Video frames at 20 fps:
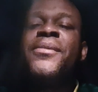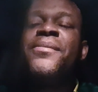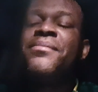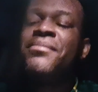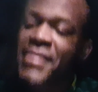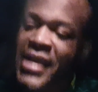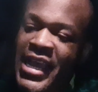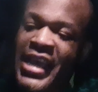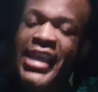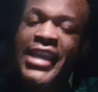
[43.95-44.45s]

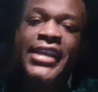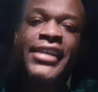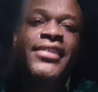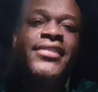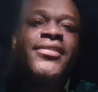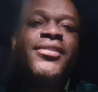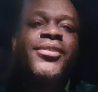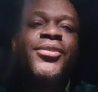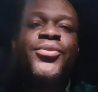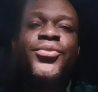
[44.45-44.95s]

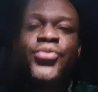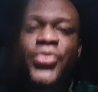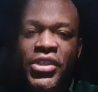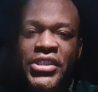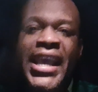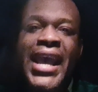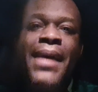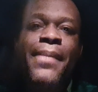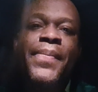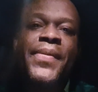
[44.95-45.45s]
Man,
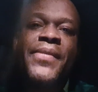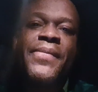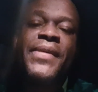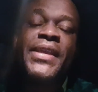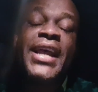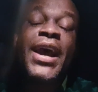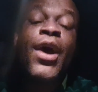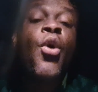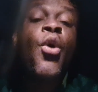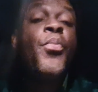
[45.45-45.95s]
what's happening,
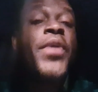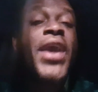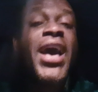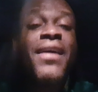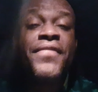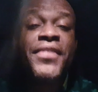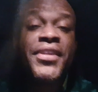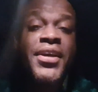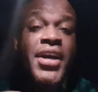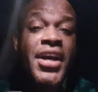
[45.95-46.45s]
man? I hope you're
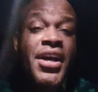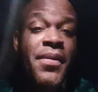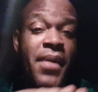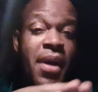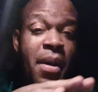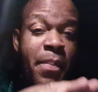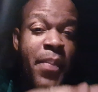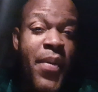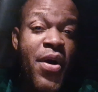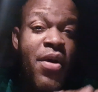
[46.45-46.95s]
having a, a,
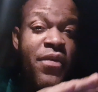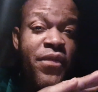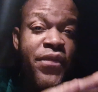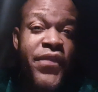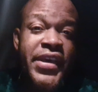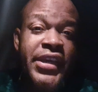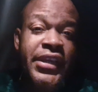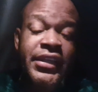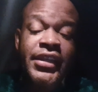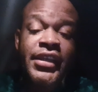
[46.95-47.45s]
a
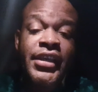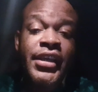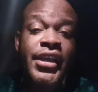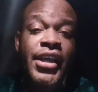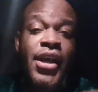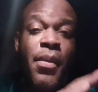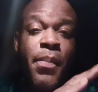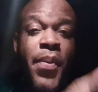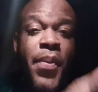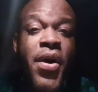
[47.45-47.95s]
perfect,
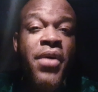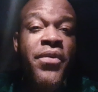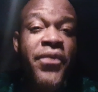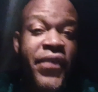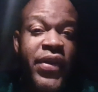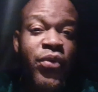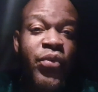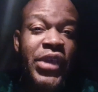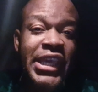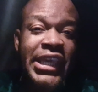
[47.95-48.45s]
a
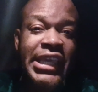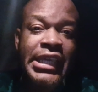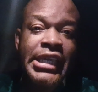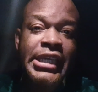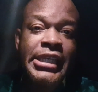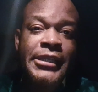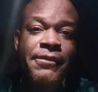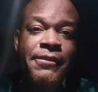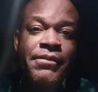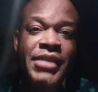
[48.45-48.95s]
perfect
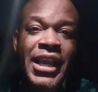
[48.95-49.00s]
weekend.